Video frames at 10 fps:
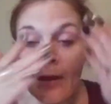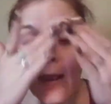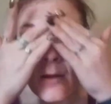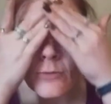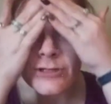
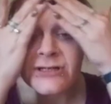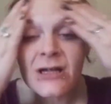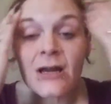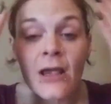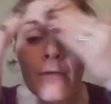And we're just
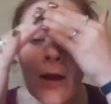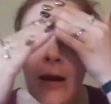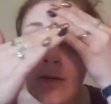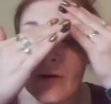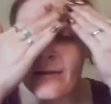going to get
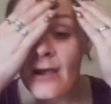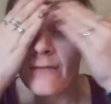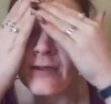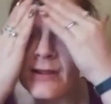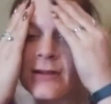ready with
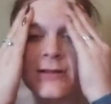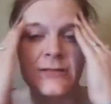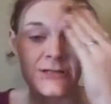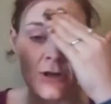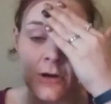everything that
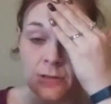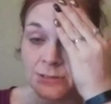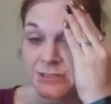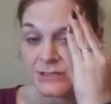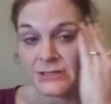
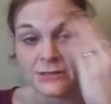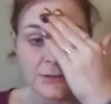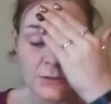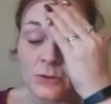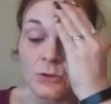starts
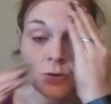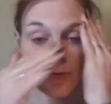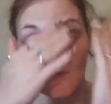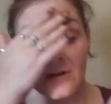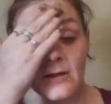
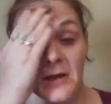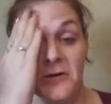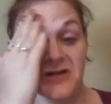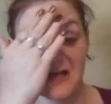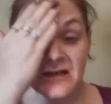with the letter
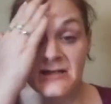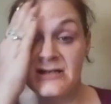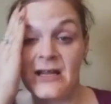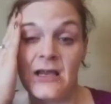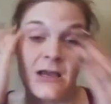C
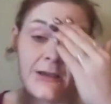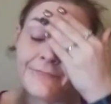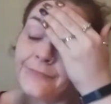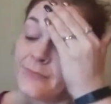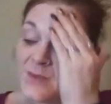today.
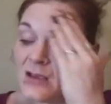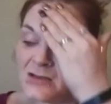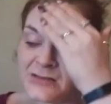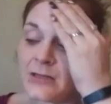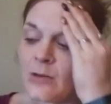
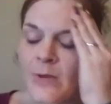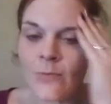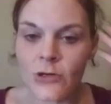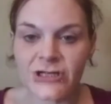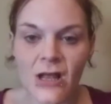It's a little bit
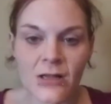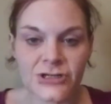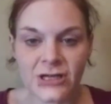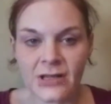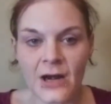more
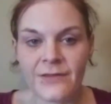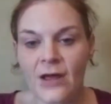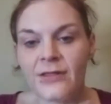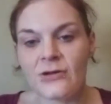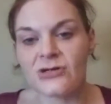challenging than I
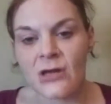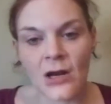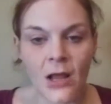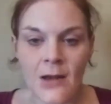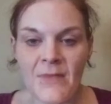thought. There's not a
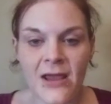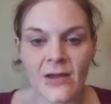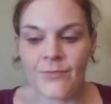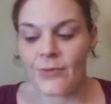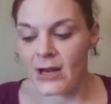lot of
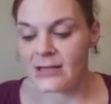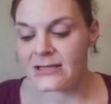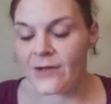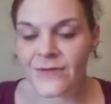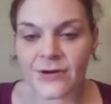makeup brands
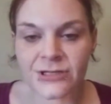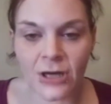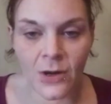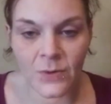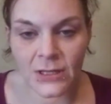out there
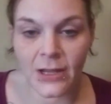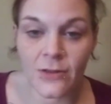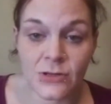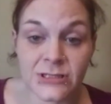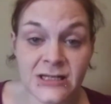starting with the
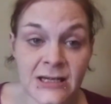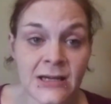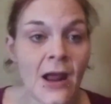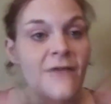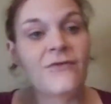letter
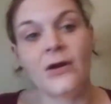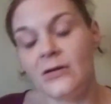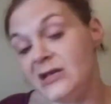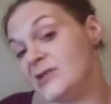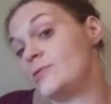C. I
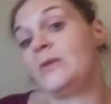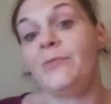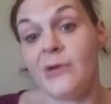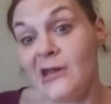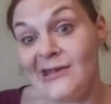figured this would be
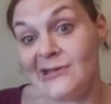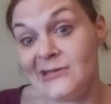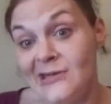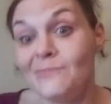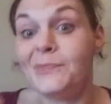pretty
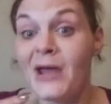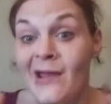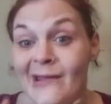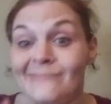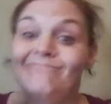easy,
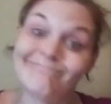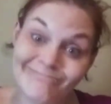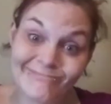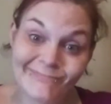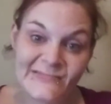but
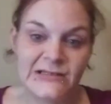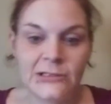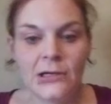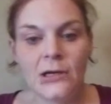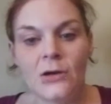
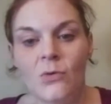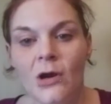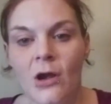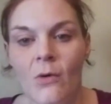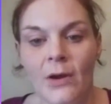we're going